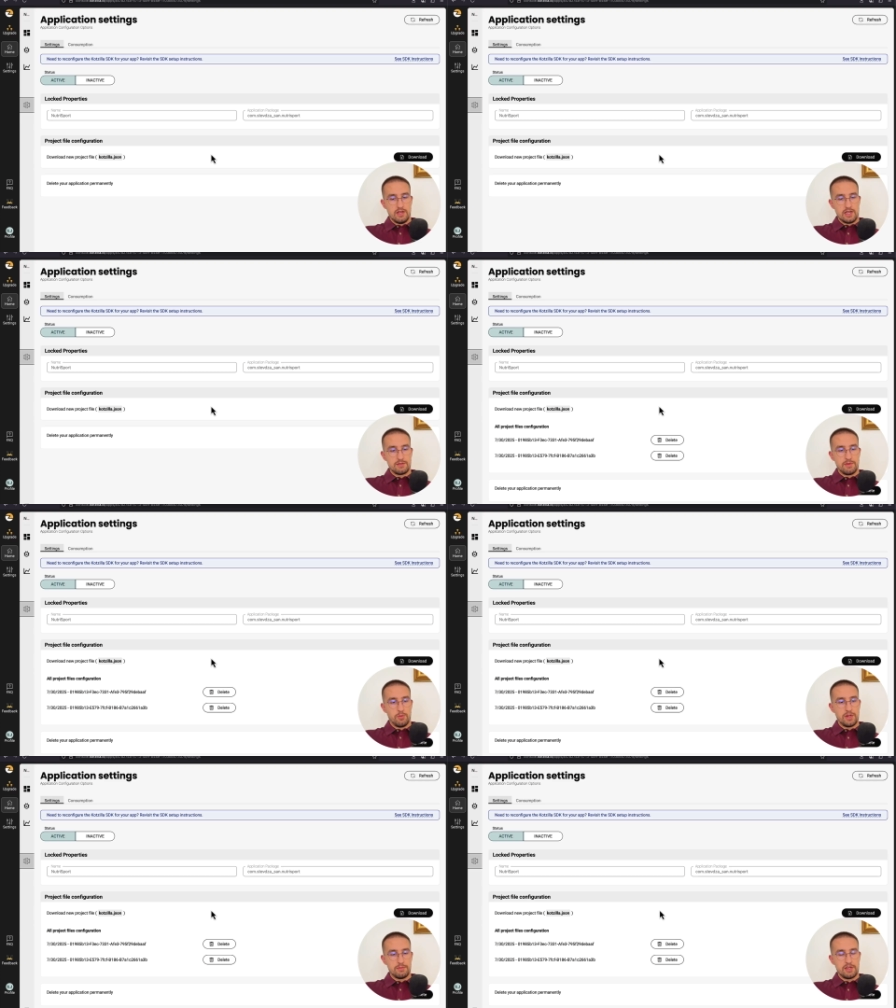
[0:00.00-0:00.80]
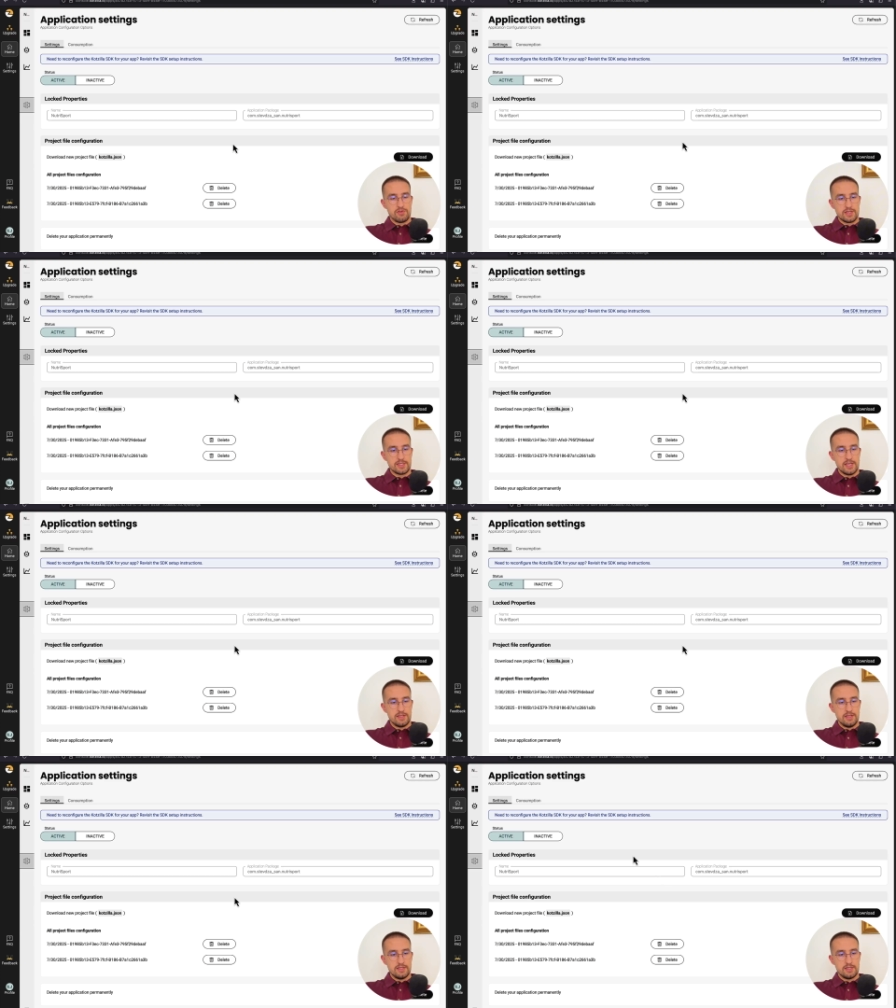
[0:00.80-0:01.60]
Let me open up here the
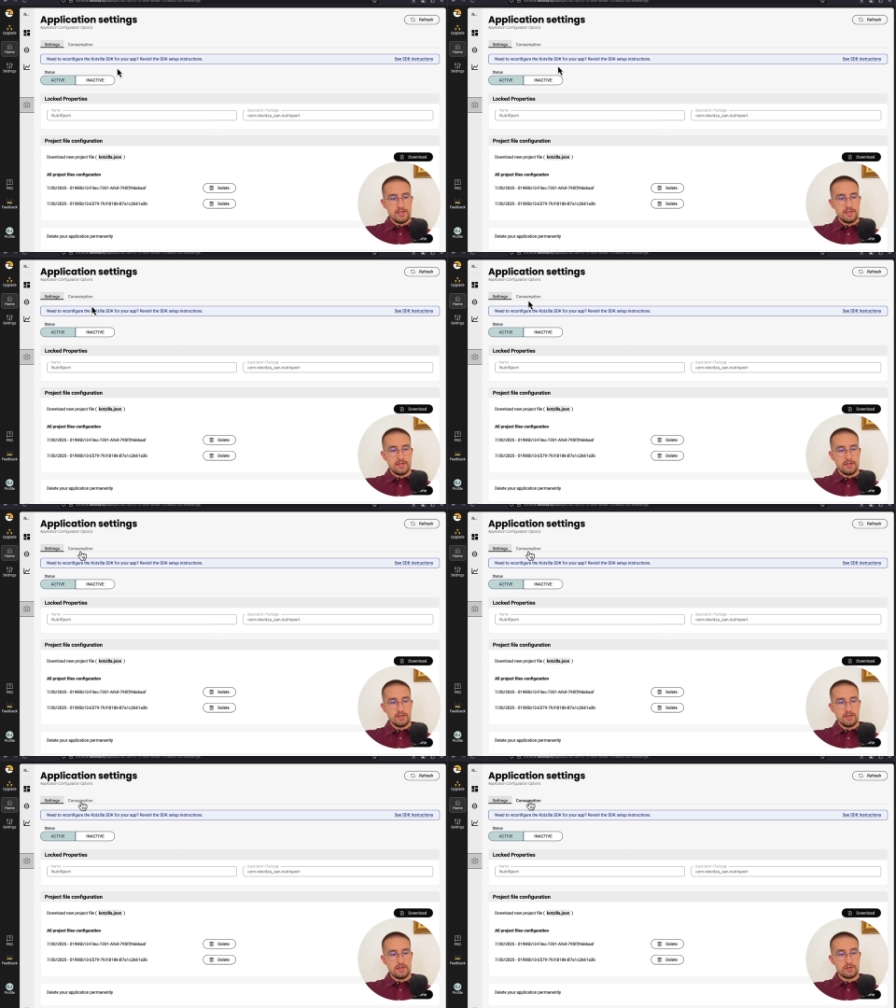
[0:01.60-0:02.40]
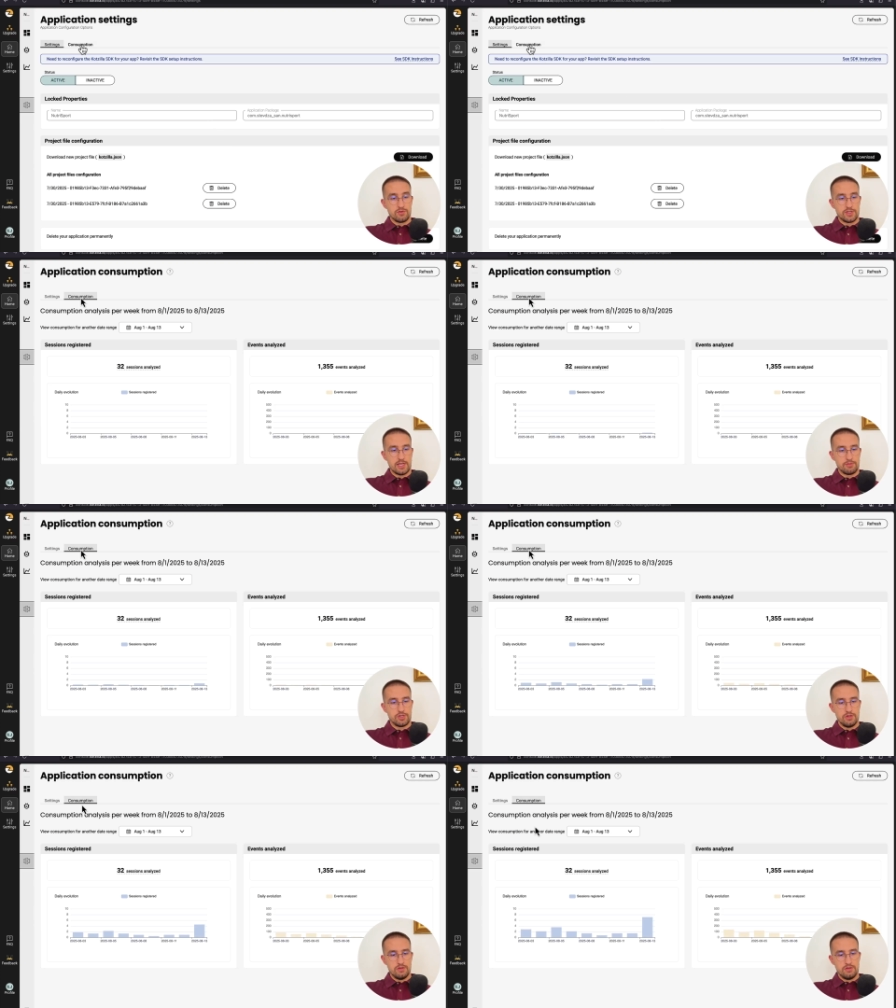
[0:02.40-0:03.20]
settings and then
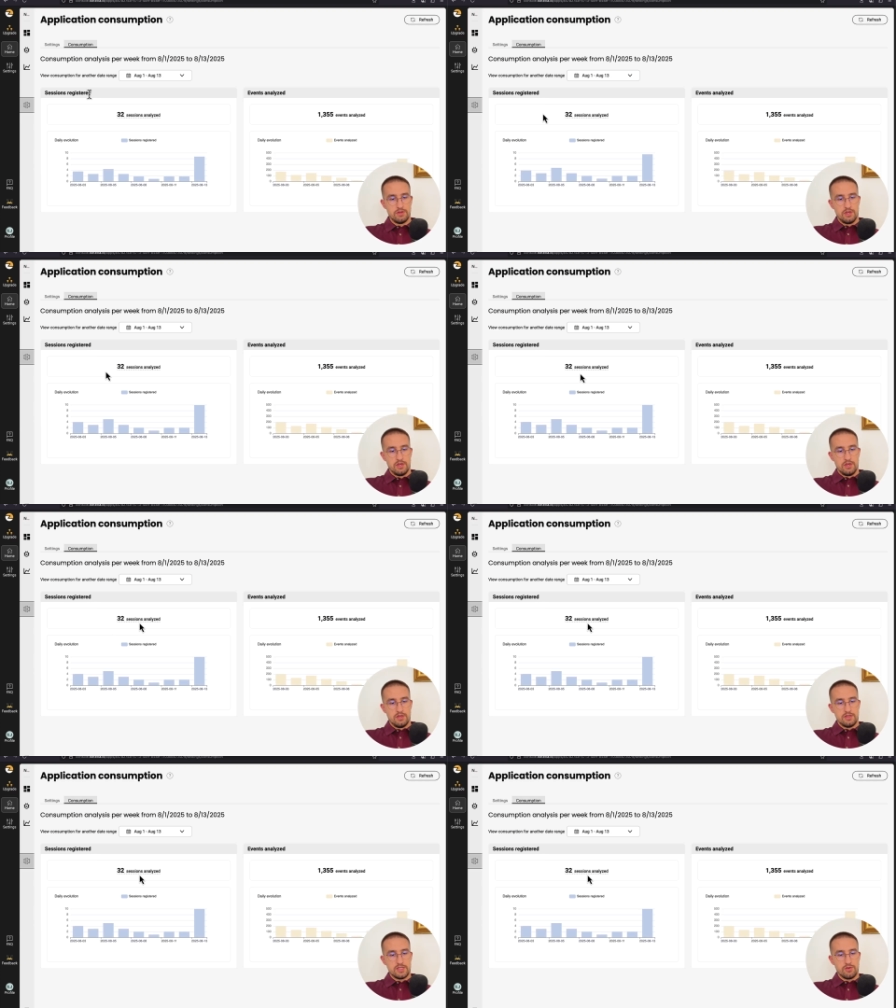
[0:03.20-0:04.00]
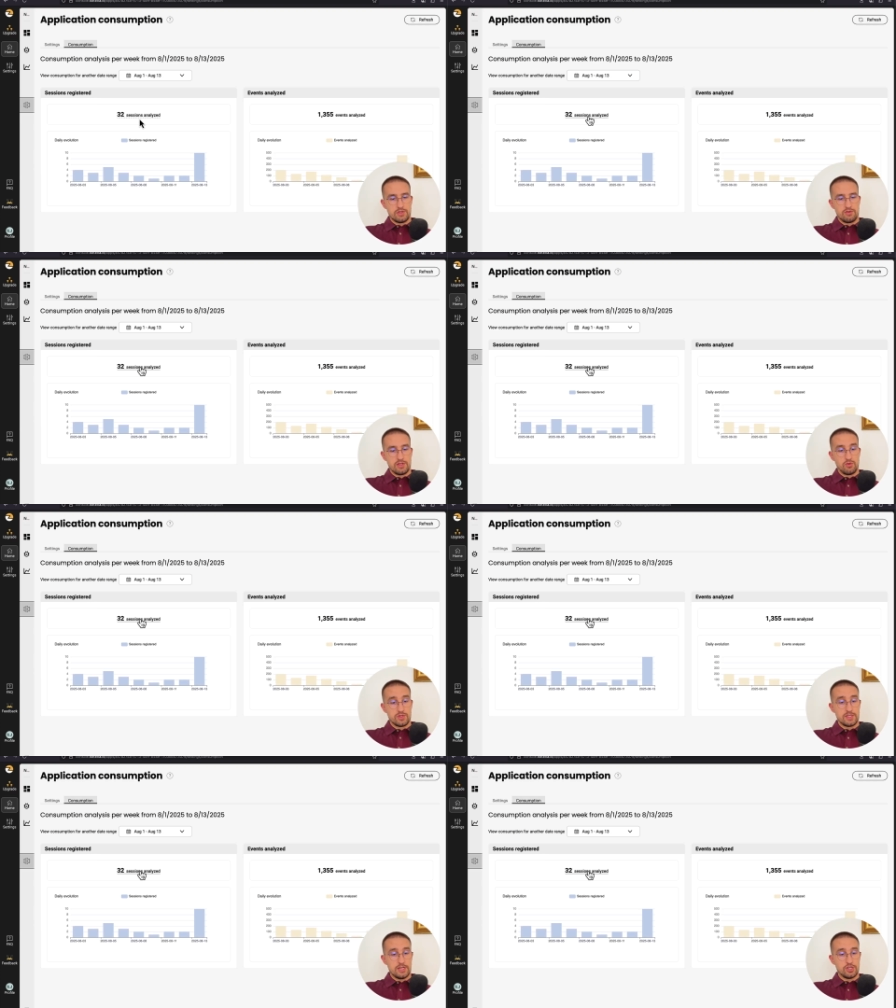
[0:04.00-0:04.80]
consumption. So 32
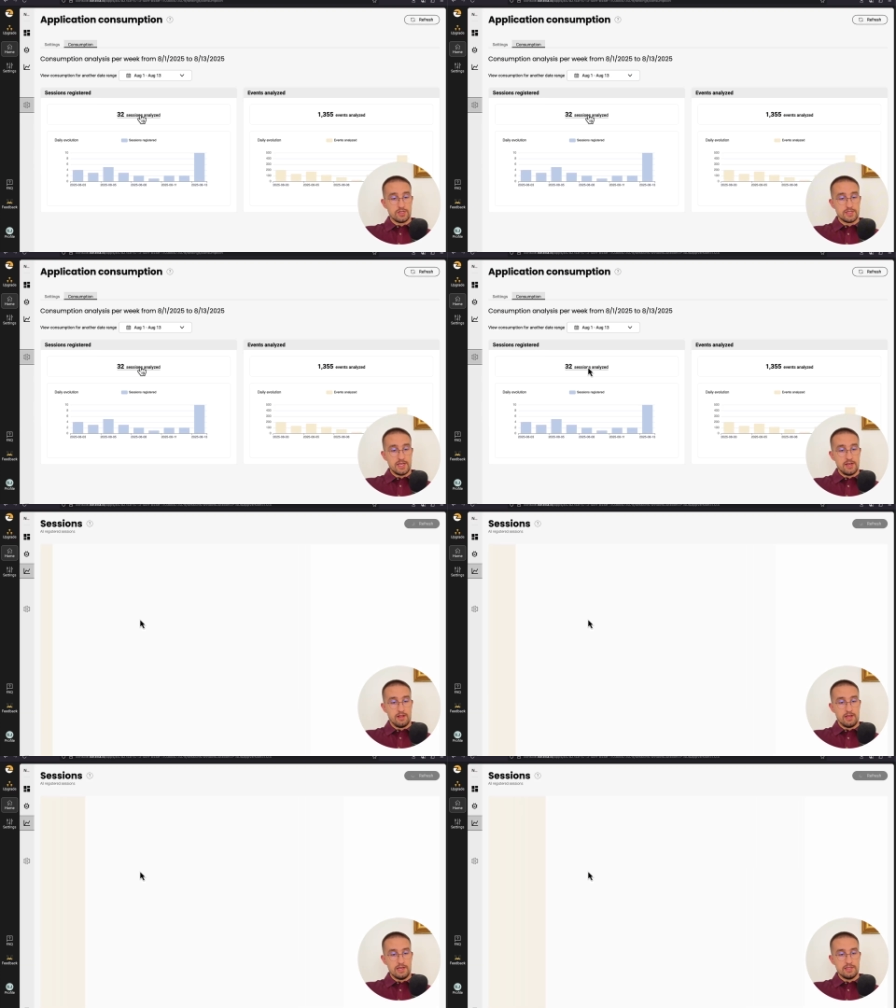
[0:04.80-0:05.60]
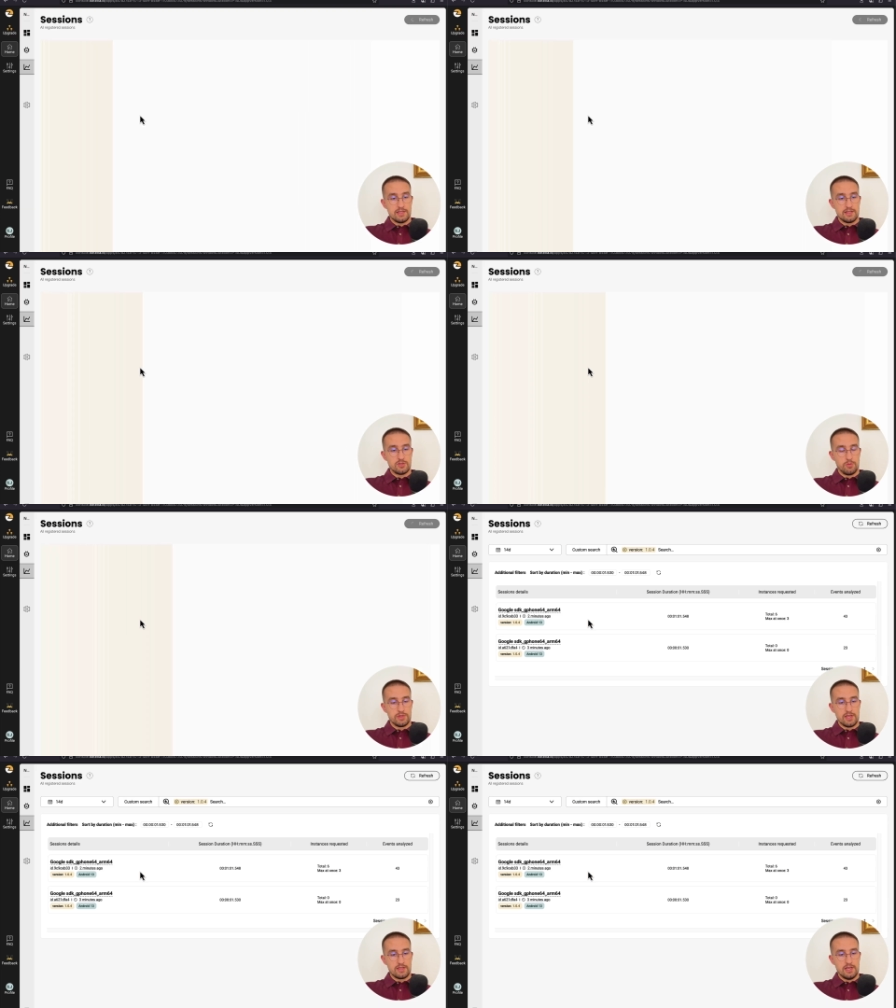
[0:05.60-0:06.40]
sessions analyzed. Let's open
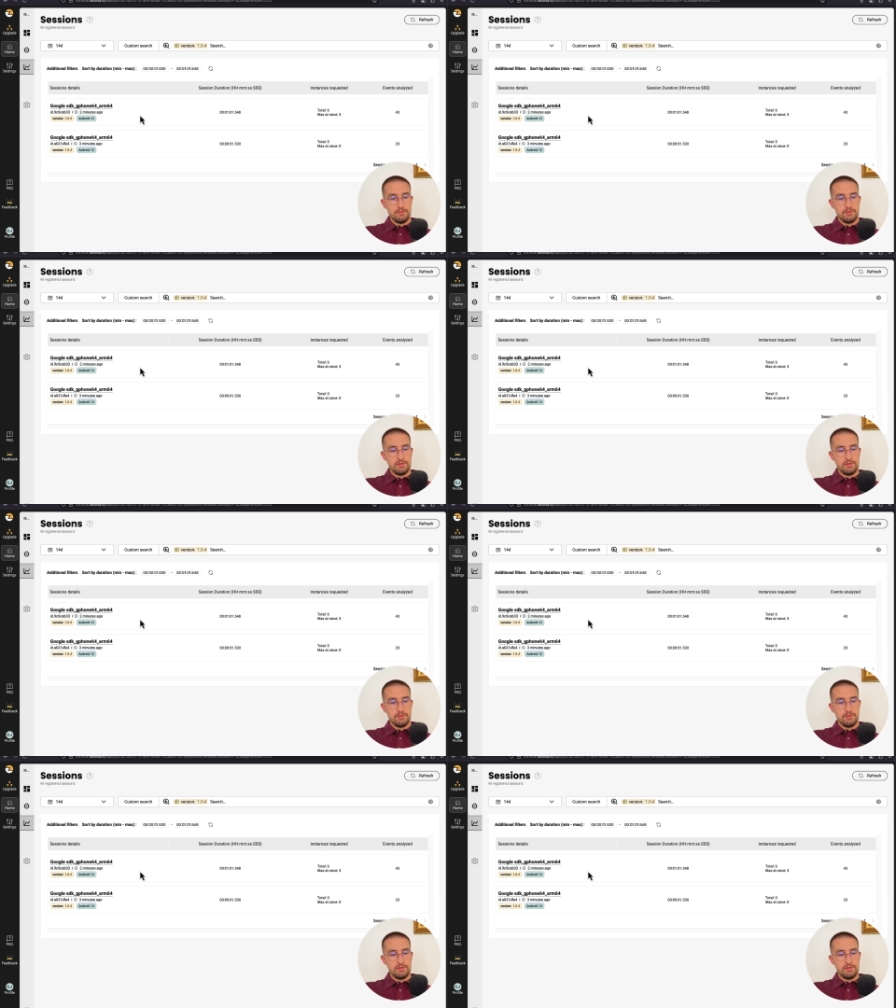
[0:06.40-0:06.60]
that up.